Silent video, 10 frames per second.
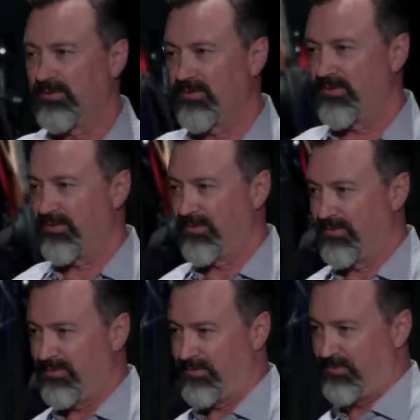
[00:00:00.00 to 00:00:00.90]

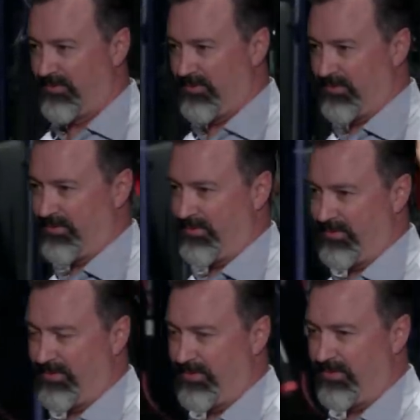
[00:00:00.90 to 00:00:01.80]

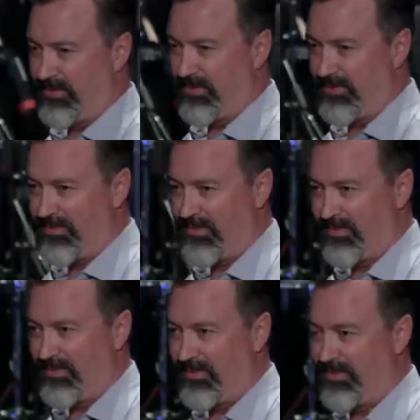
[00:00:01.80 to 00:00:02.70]

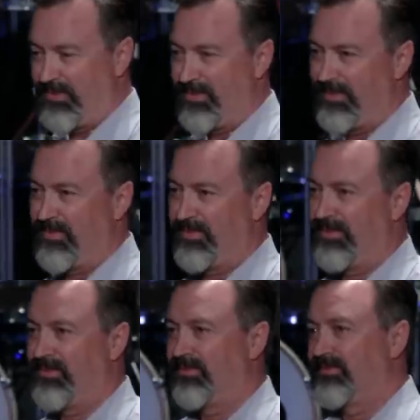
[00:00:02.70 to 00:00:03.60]

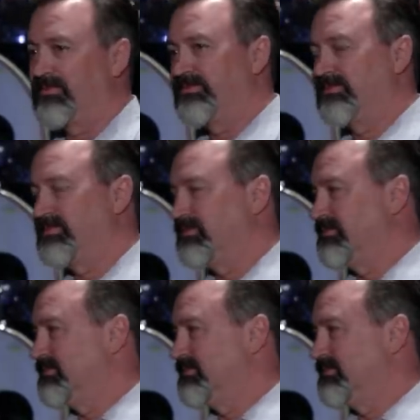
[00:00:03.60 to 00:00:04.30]
Nobody speaks.